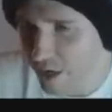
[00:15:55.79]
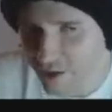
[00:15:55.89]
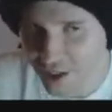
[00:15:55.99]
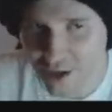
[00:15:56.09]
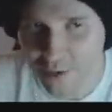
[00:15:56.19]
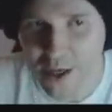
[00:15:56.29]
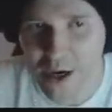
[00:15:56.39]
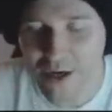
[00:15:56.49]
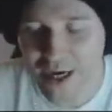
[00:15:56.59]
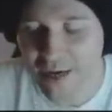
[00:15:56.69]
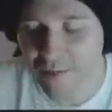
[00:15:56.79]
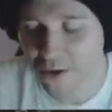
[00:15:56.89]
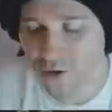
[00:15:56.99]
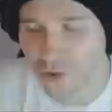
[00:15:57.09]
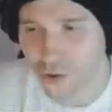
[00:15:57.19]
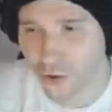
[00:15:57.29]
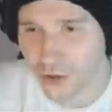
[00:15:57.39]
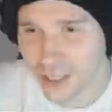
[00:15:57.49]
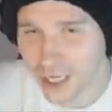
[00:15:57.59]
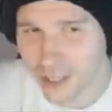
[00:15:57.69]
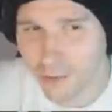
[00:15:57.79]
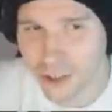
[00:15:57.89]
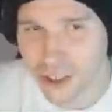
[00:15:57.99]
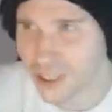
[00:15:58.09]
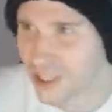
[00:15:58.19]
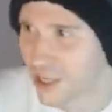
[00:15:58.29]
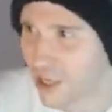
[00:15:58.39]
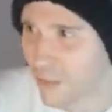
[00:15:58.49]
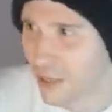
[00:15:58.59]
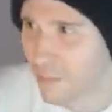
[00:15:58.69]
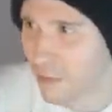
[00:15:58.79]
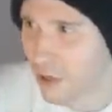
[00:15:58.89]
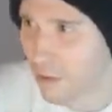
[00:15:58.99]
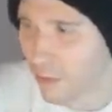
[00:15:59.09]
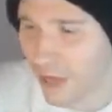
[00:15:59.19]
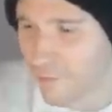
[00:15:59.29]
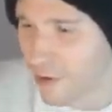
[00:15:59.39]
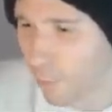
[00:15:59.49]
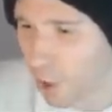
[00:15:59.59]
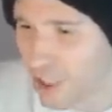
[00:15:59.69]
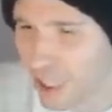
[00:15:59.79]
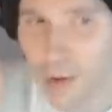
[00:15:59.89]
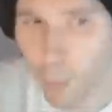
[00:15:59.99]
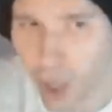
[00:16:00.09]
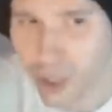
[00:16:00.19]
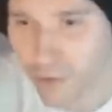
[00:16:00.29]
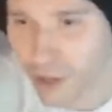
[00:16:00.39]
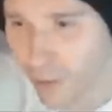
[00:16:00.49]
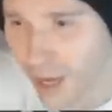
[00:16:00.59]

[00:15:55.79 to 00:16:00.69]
Oh, she killed me. Okay, I'm not too sure exactly what she did to kill me, but whatever it was, it works pretty